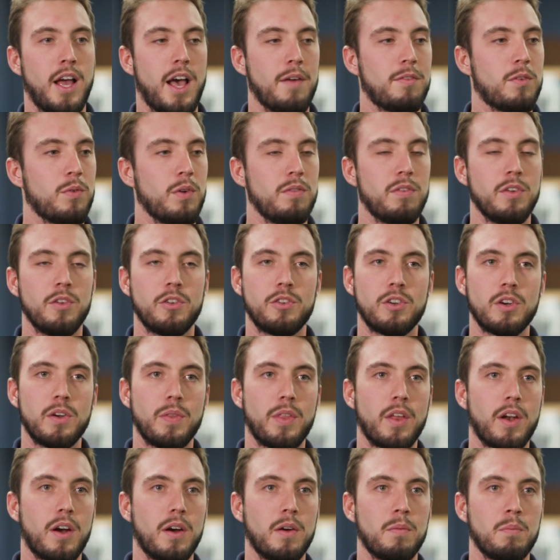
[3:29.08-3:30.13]
After we've
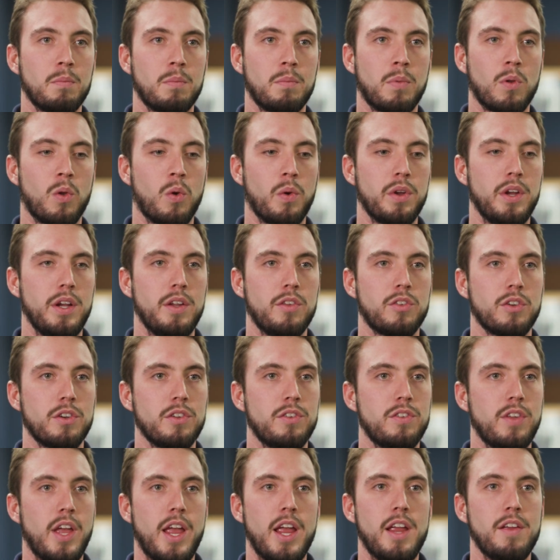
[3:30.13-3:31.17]
ensured that our employees are
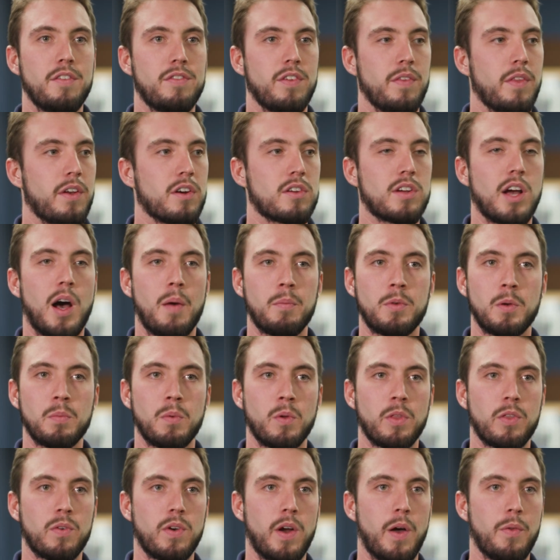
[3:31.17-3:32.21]
safe and they're
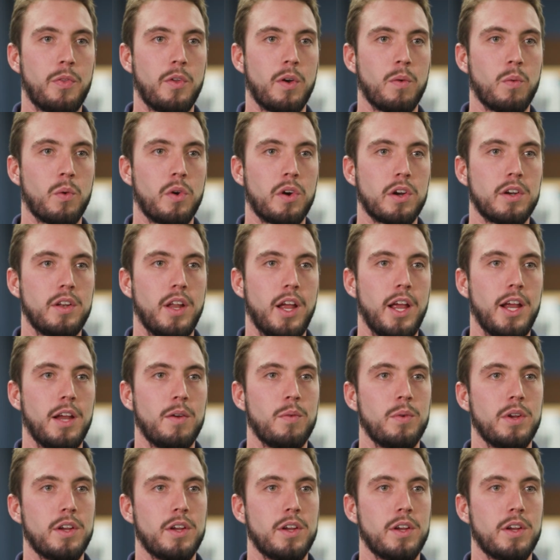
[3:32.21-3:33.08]
comfortable throughout their workday,